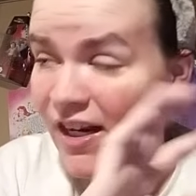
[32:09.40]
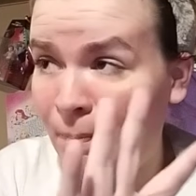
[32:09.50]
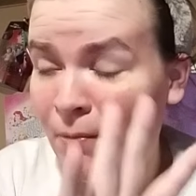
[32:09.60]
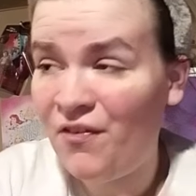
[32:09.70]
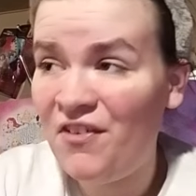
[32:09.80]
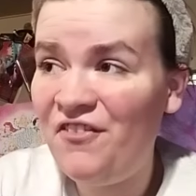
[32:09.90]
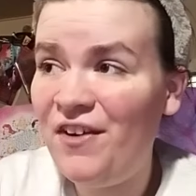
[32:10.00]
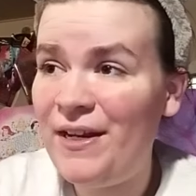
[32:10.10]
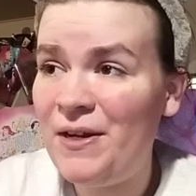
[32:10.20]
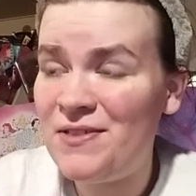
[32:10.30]
I've got a couple fun
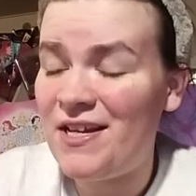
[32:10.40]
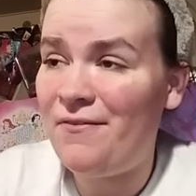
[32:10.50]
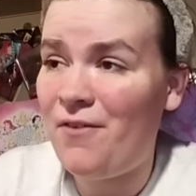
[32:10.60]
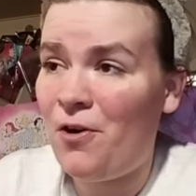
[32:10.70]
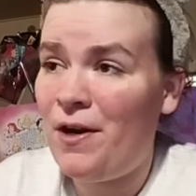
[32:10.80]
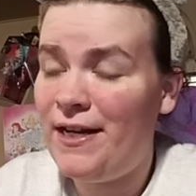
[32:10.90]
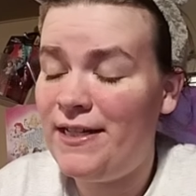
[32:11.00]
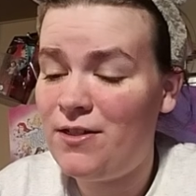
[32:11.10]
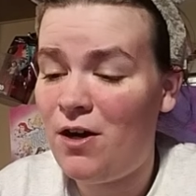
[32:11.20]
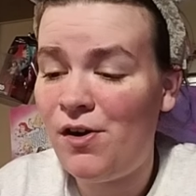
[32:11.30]
videos I've
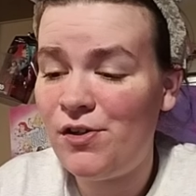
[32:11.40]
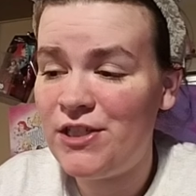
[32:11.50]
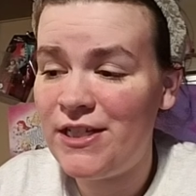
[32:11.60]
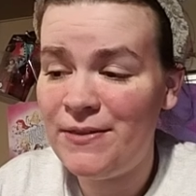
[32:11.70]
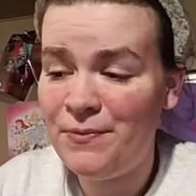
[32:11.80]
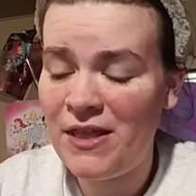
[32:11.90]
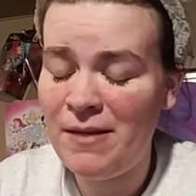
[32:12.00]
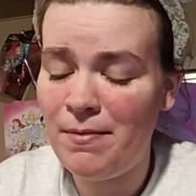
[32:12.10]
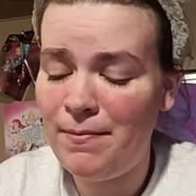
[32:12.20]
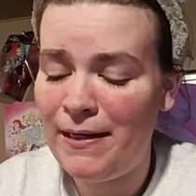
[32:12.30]
already talked
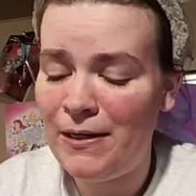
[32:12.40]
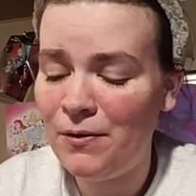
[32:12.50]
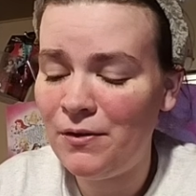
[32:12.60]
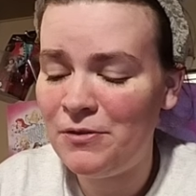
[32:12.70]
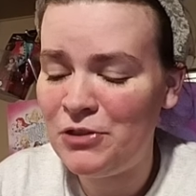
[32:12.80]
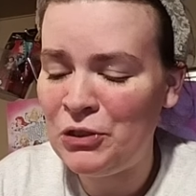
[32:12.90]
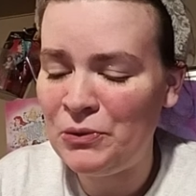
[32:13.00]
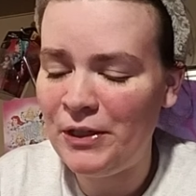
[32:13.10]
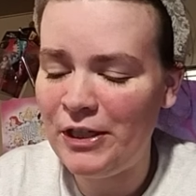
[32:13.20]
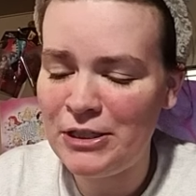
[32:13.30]
with him about and
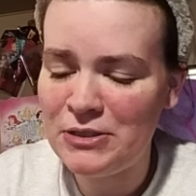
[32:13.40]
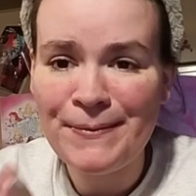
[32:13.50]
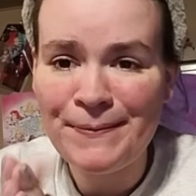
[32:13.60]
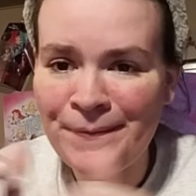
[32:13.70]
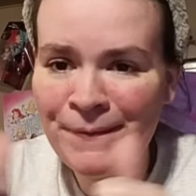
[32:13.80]
doing.